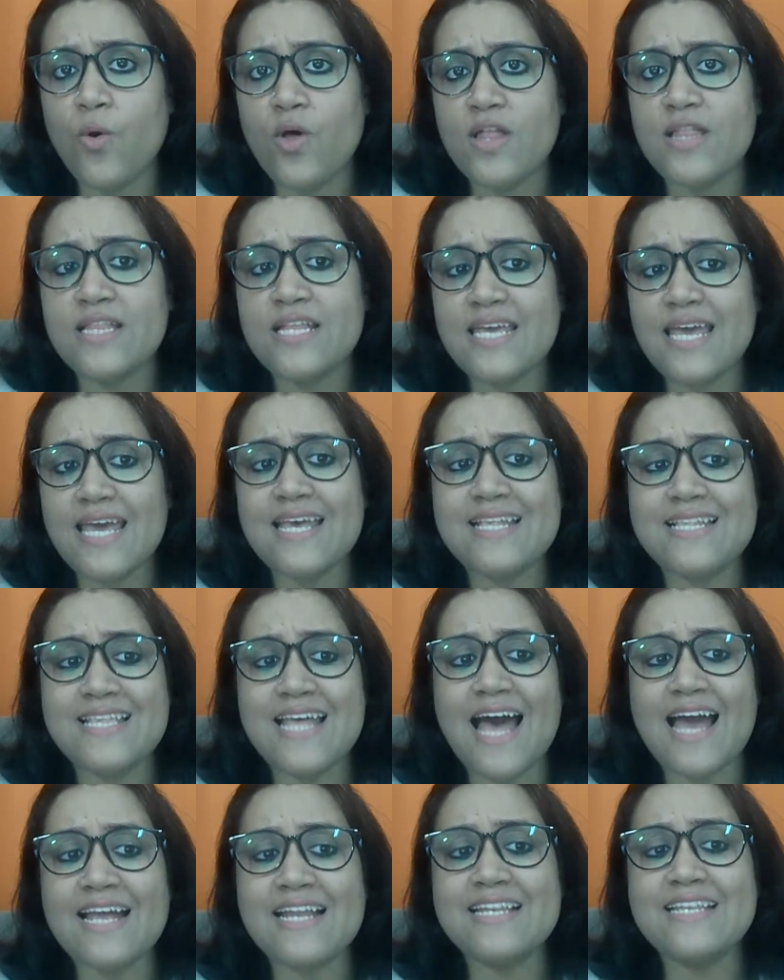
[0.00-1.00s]
the
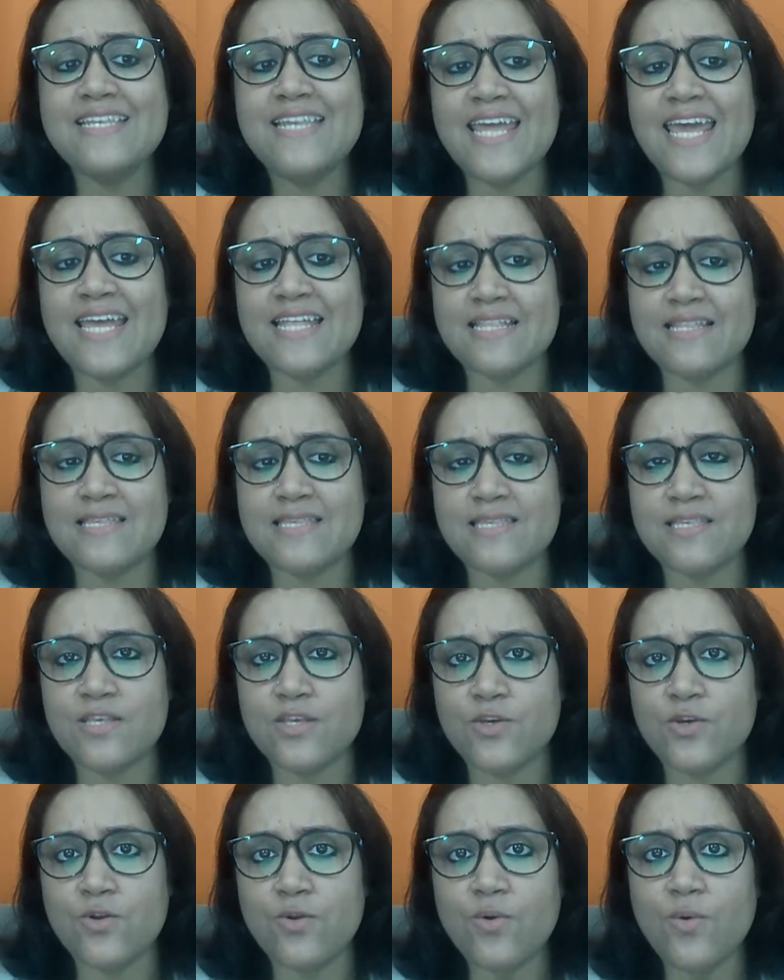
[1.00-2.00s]
exact dates,
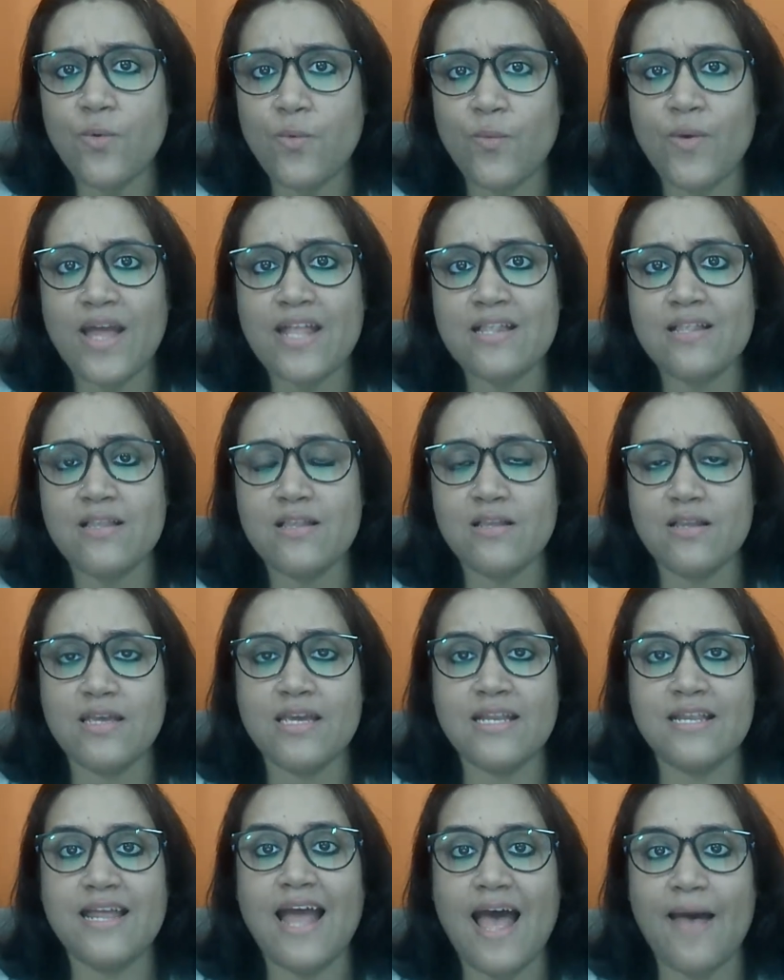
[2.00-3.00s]
when
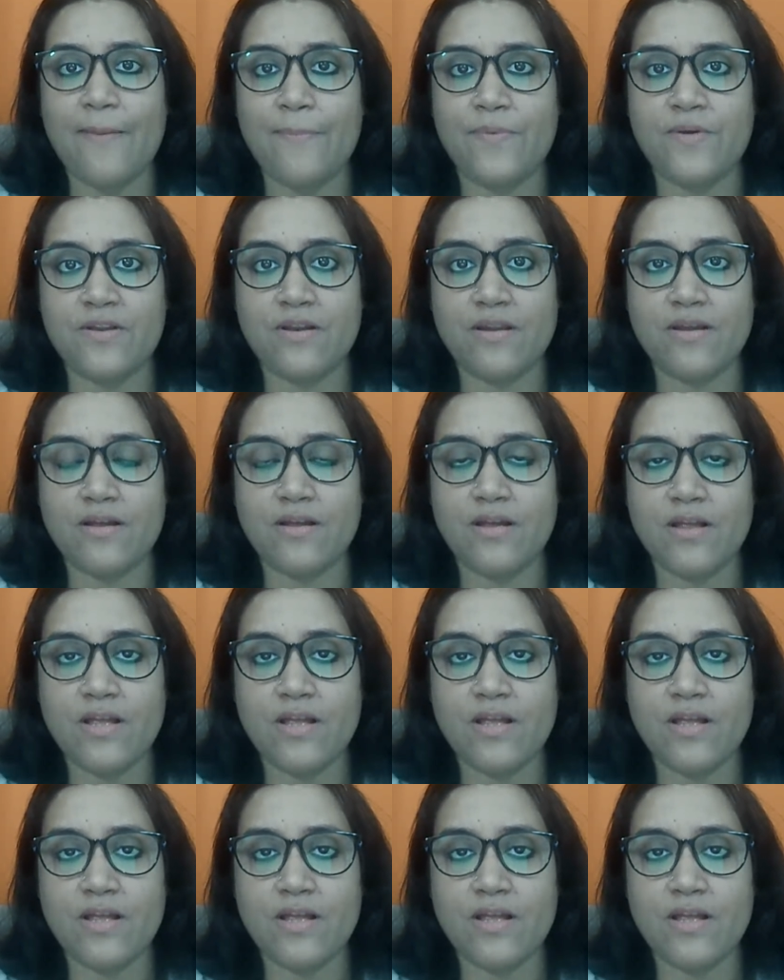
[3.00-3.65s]
it happened.